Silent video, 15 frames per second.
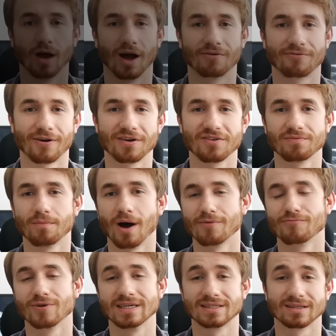A friend of
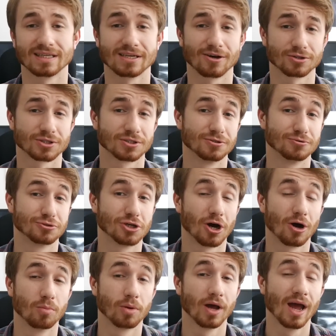mine recently got a new
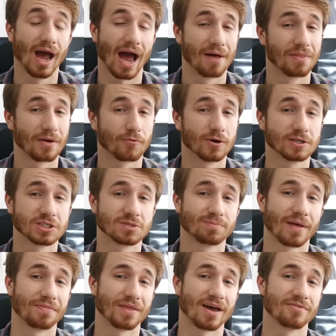job and they wanted to
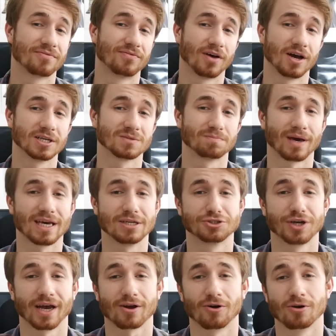spend their first
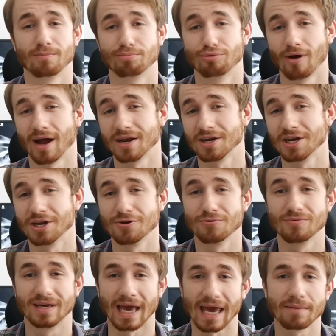paycheck on a brand
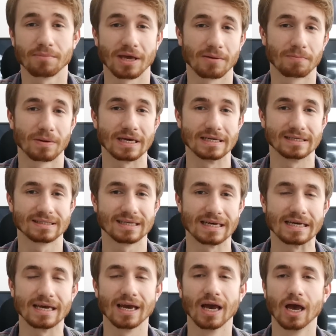new gaming
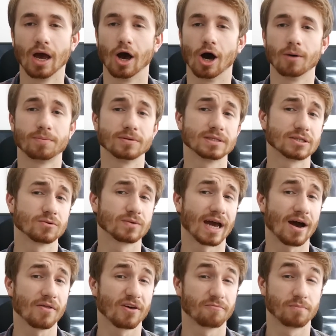PC. Up until
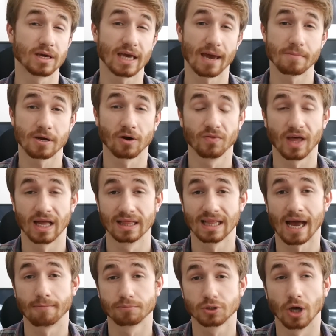now they've been gaming on their
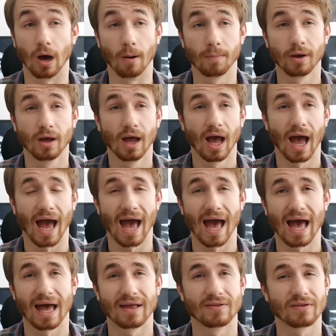laptop,
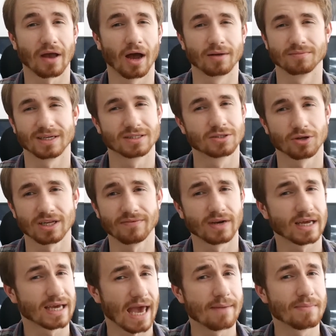and it's not
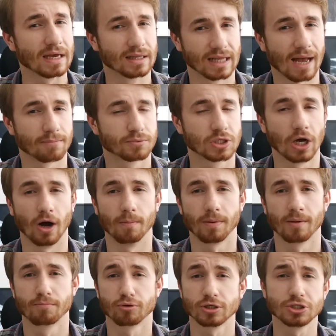even a gaming laptop.
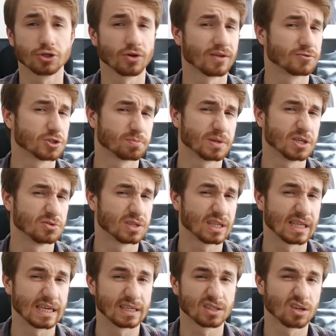I'm pretty sure they've just been
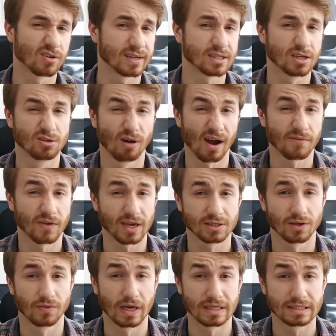using the integrated
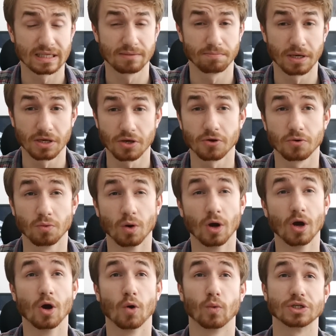graphics on their CPU,
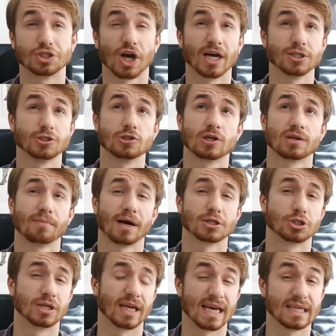which, as you can
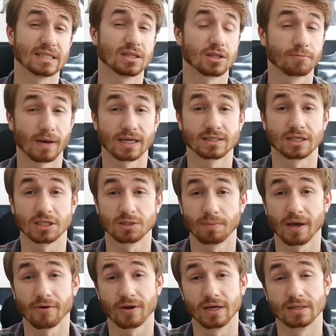imagine, isn't the best
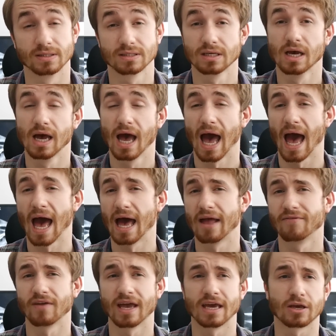experience,
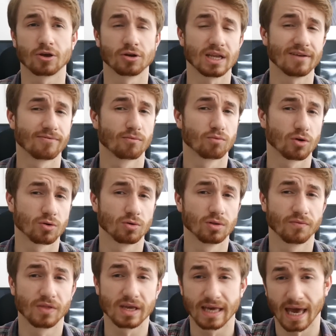and it couldn't even run all
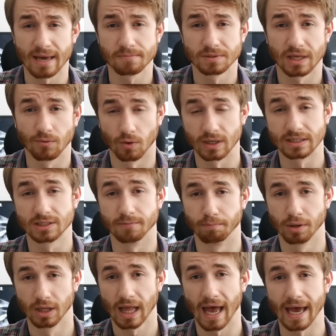of the games they wanted to
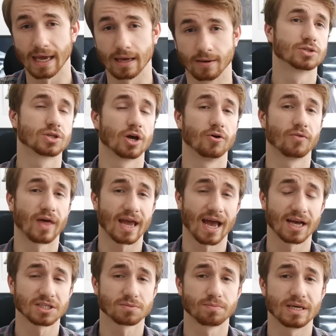play. So they
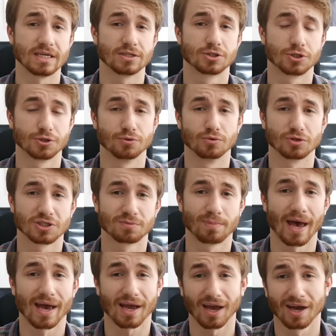asked me to
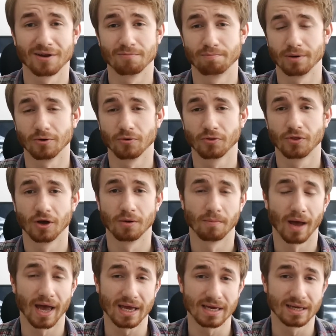spec and build
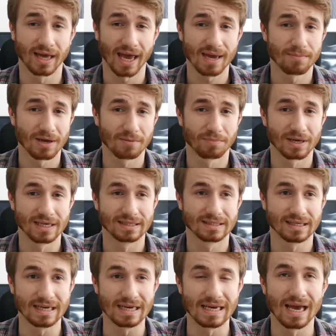them a gaming
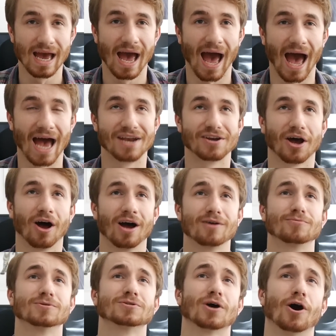PC, and I
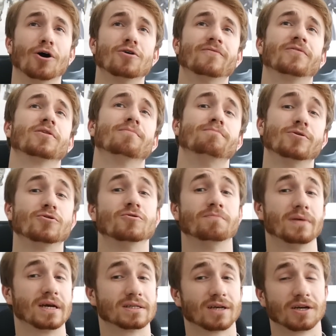was over the
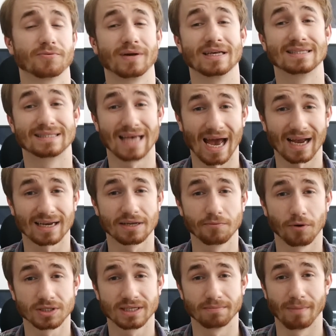moon because I knew exactly
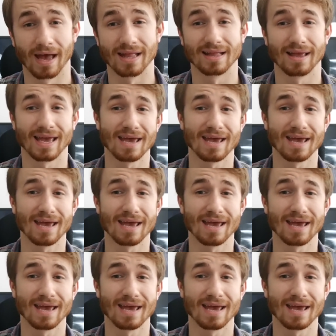what it meant.